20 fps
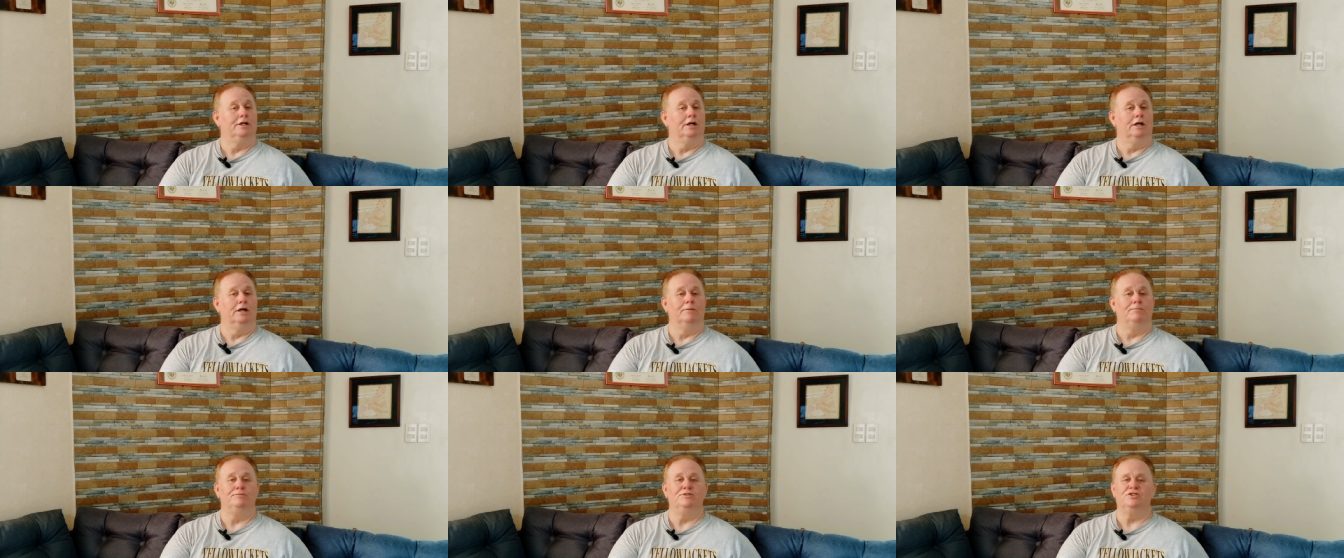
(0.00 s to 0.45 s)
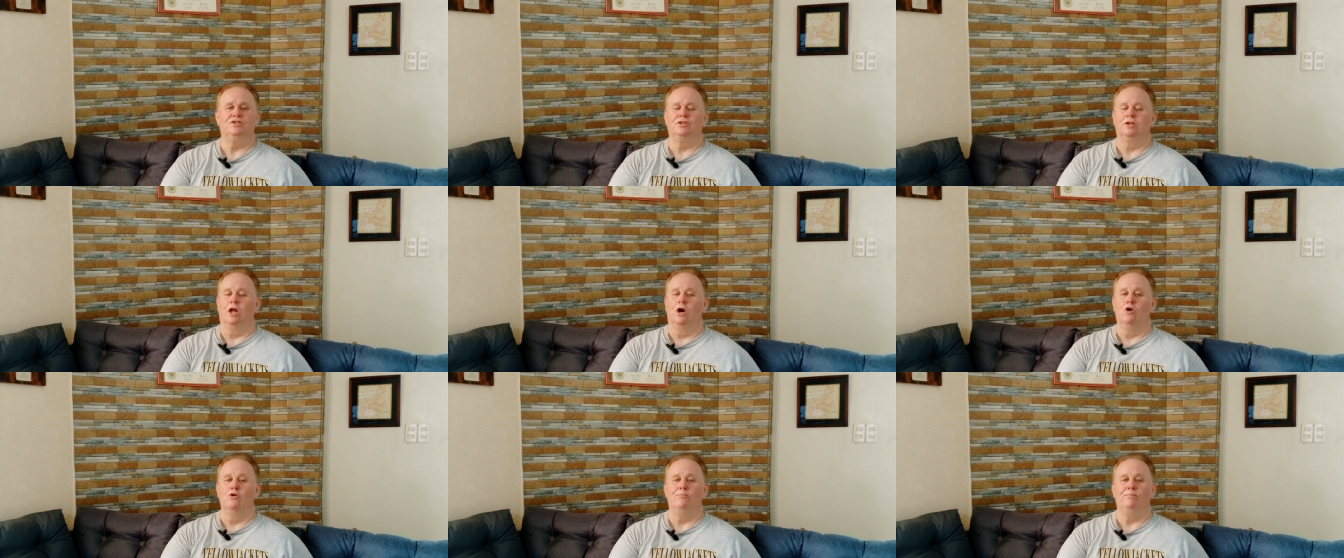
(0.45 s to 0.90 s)
The
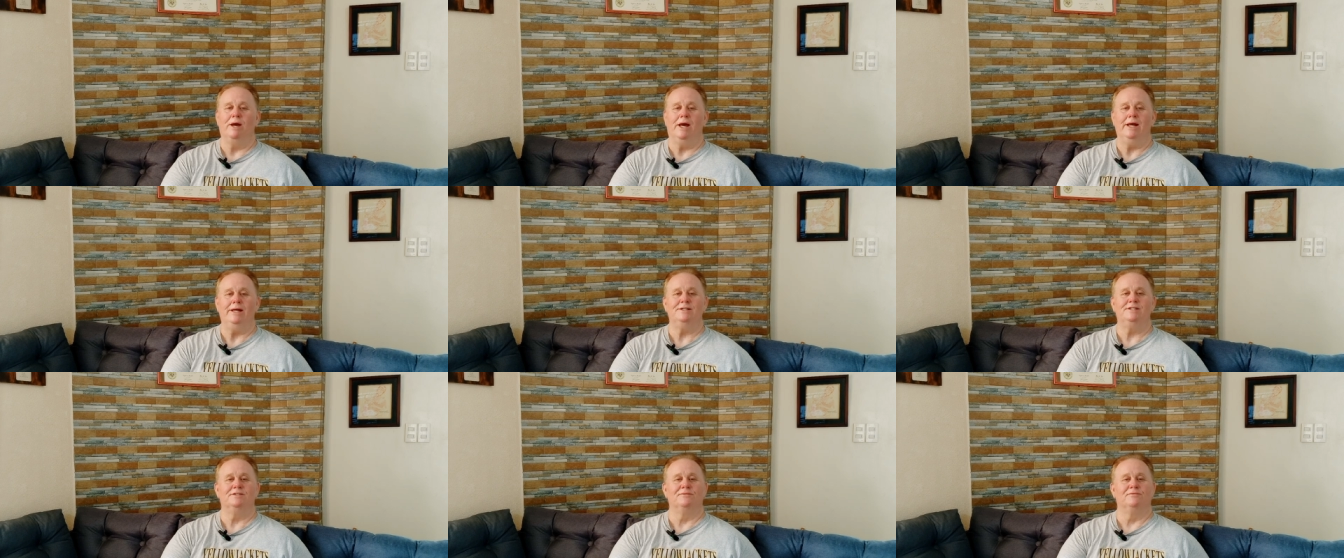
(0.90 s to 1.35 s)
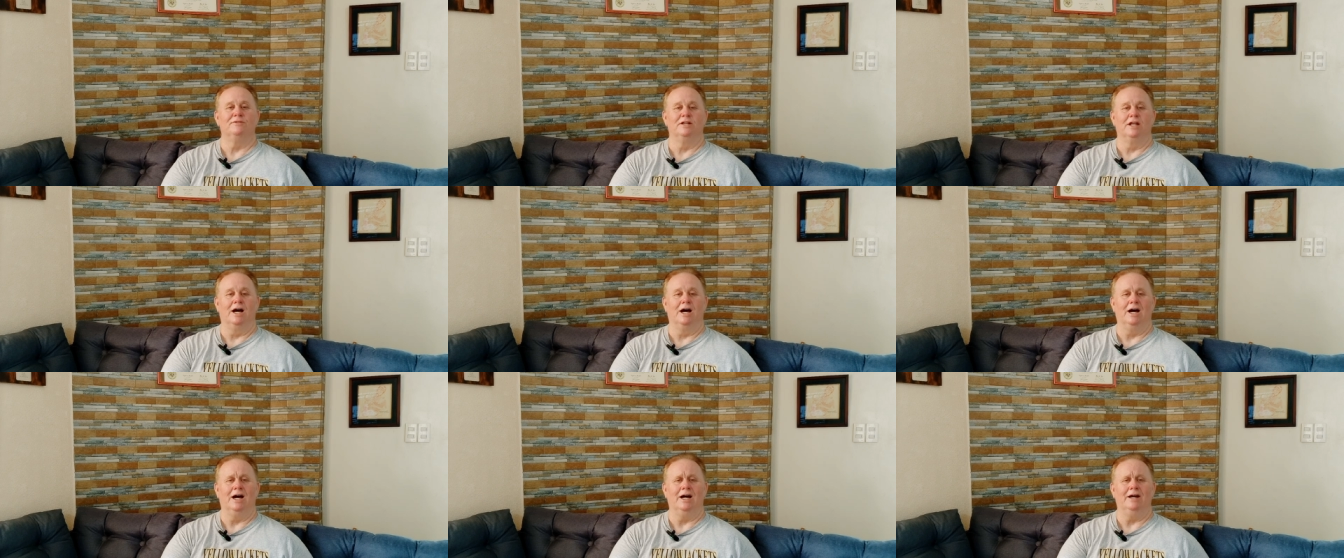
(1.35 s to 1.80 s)
slow pace of
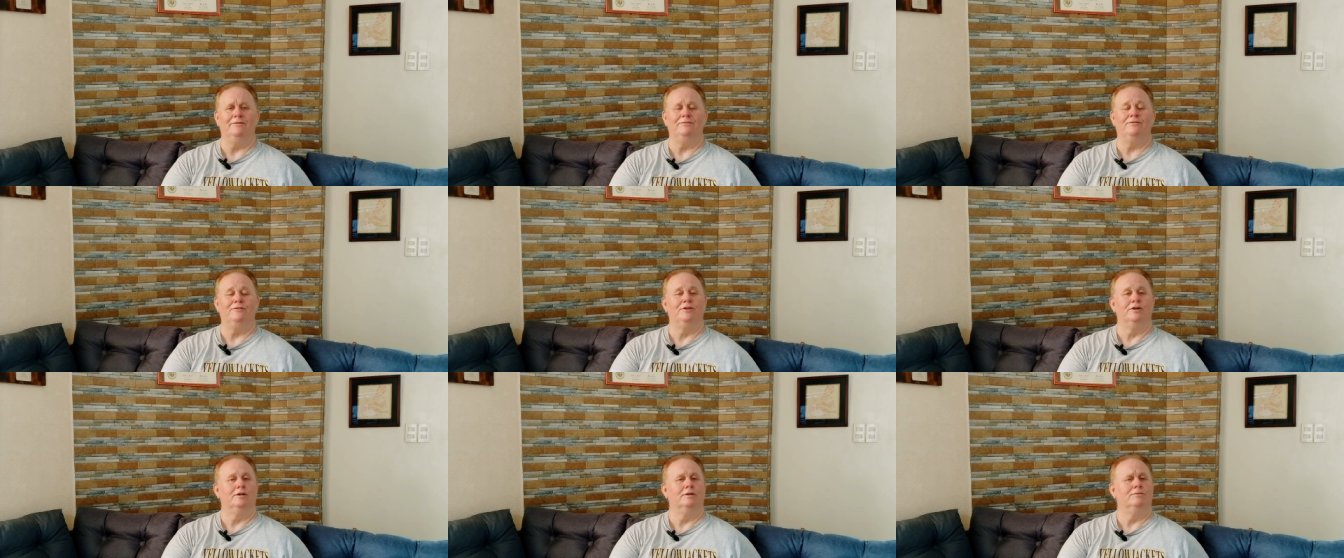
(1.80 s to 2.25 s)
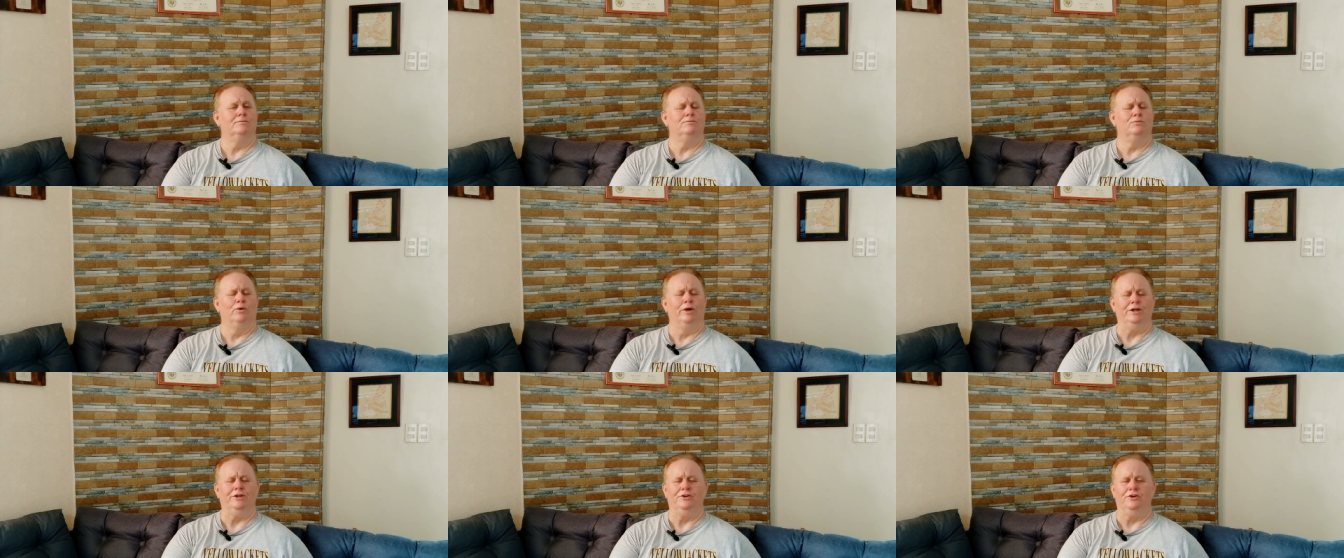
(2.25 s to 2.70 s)
life,
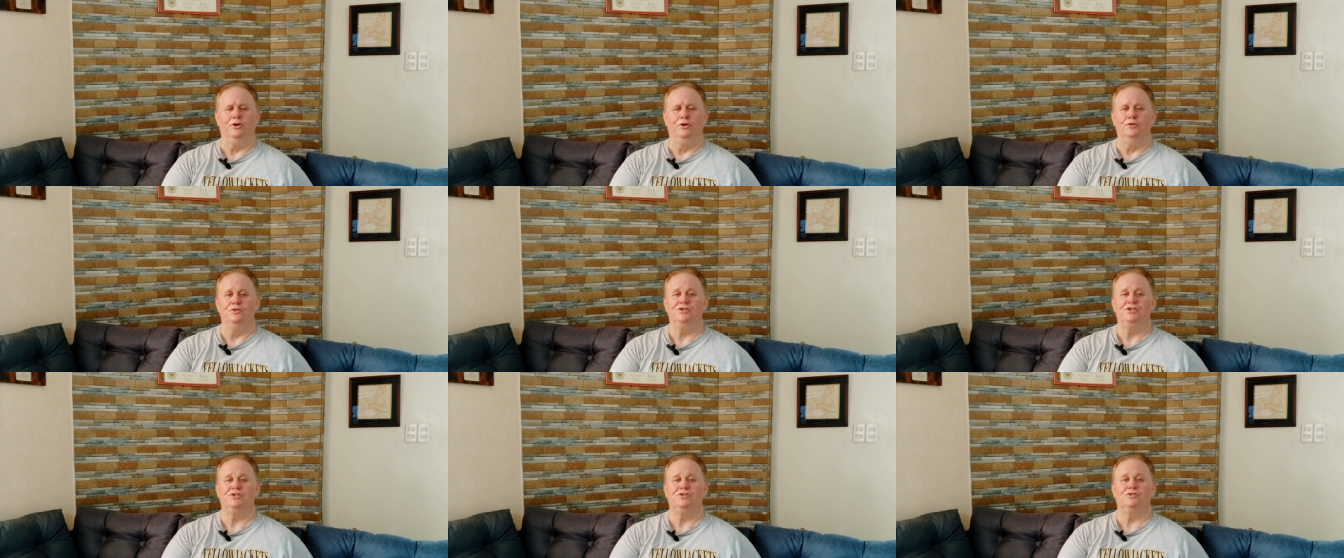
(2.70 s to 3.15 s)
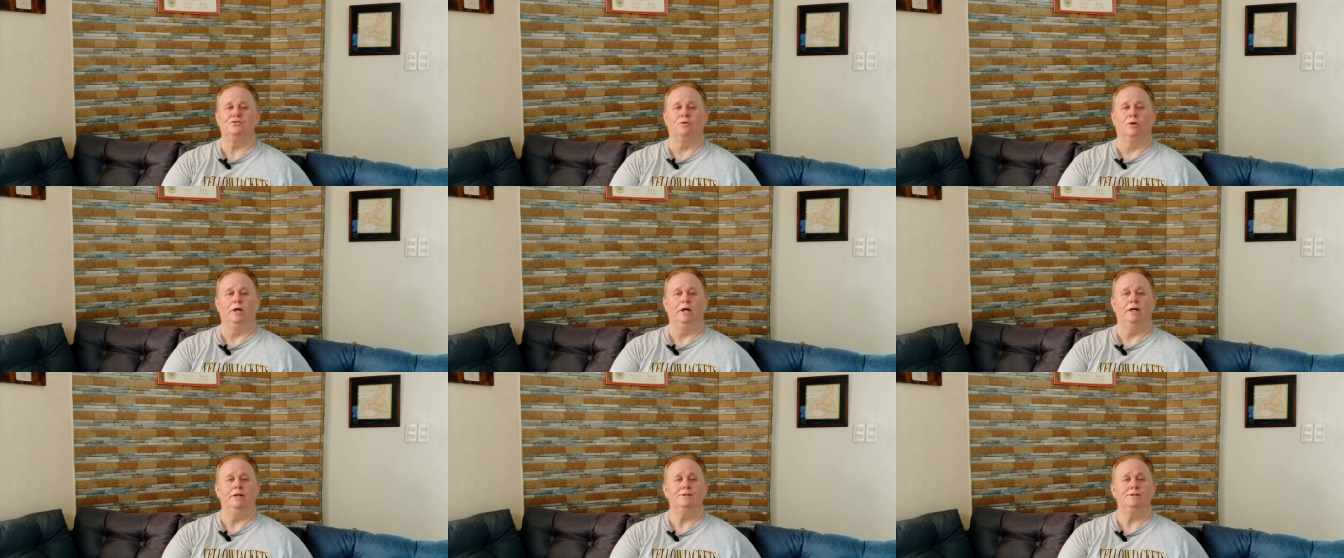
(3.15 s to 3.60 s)
the reduced
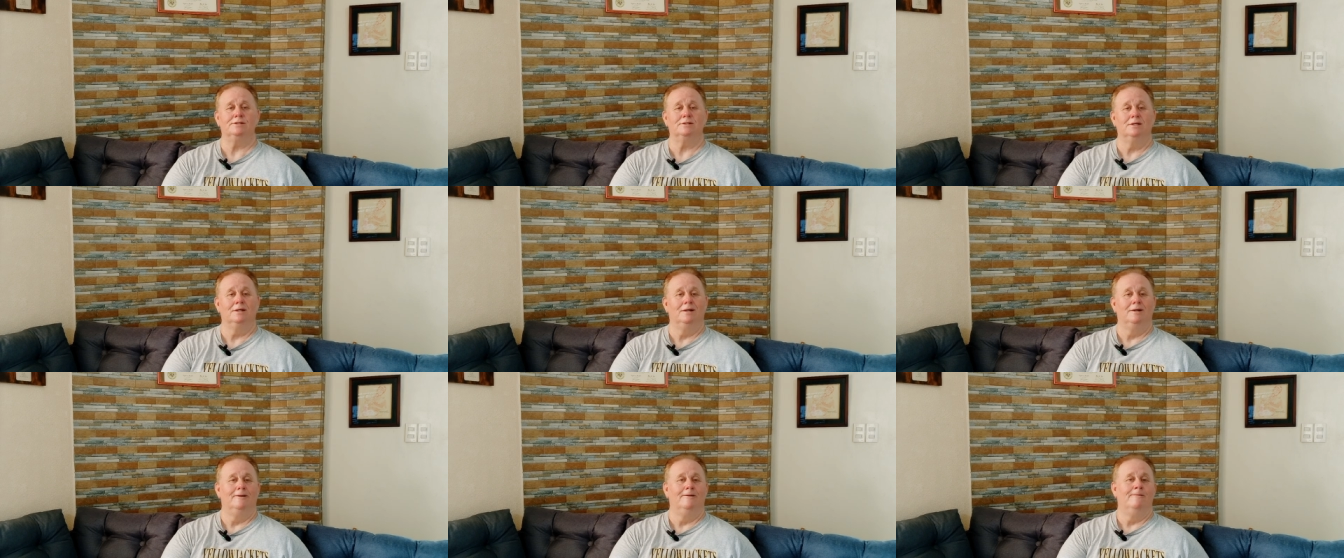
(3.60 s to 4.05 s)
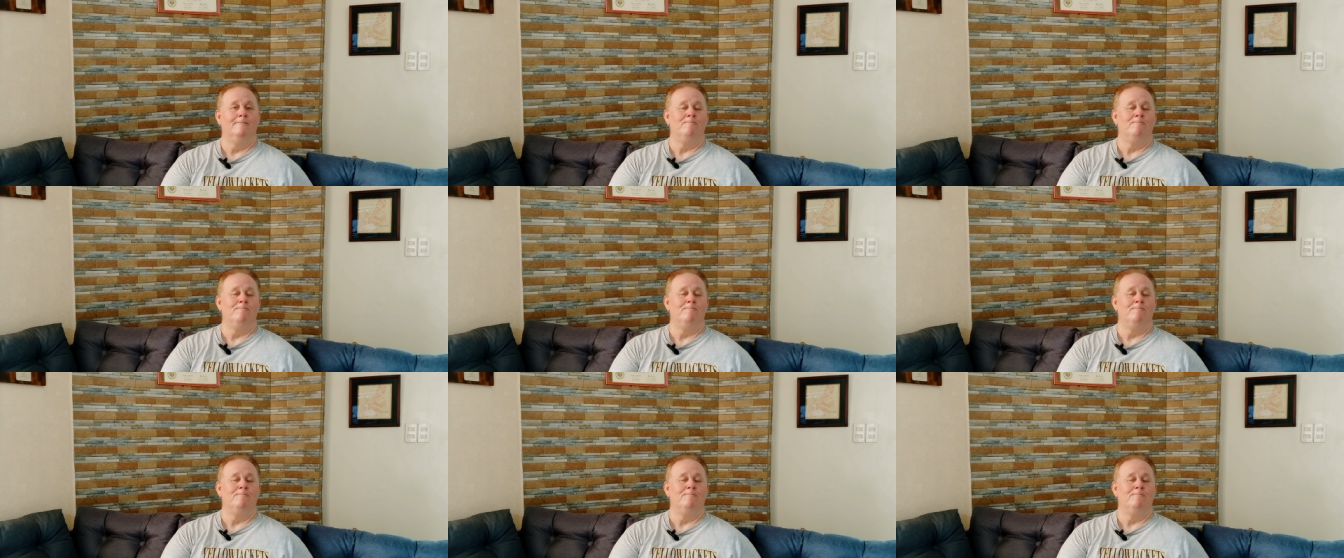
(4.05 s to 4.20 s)
stress,